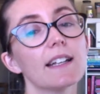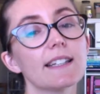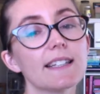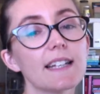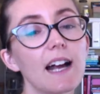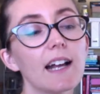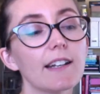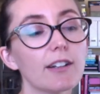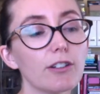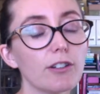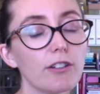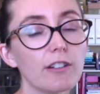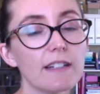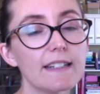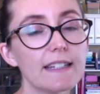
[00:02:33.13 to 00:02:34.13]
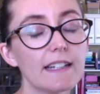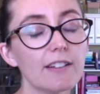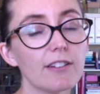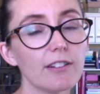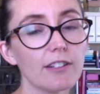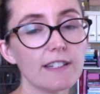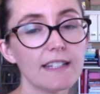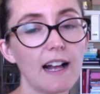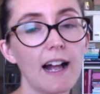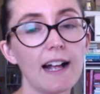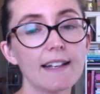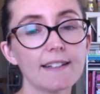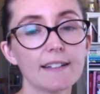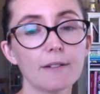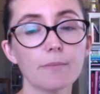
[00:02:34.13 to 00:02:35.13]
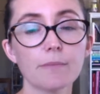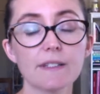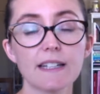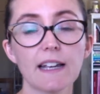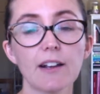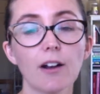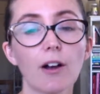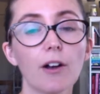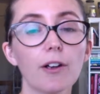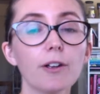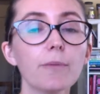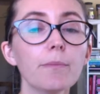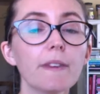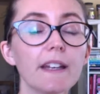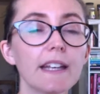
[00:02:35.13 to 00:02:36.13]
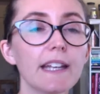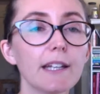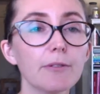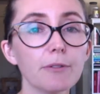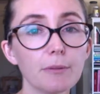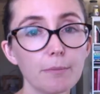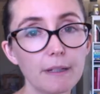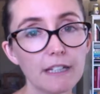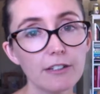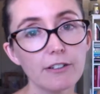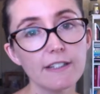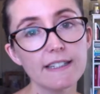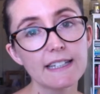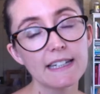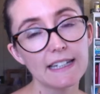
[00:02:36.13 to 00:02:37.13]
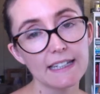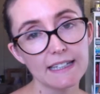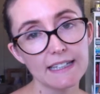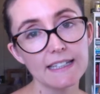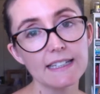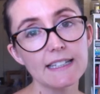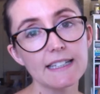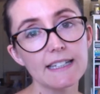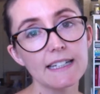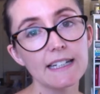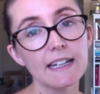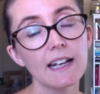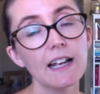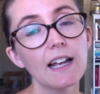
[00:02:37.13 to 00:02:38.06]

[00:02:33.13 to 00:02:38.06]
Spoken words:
started using those items at home that he would be using at kindy.